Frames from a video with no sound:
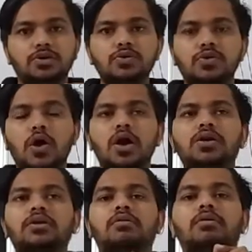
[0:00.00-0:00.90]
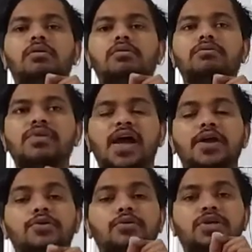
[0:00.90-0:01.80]
Do not
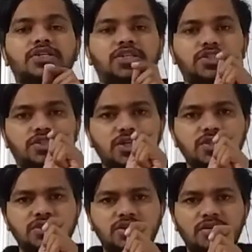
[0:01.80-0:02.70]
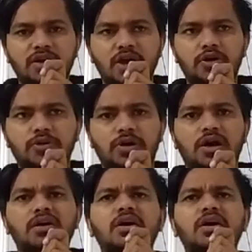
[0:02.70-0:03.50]
try to touch it, just near to it,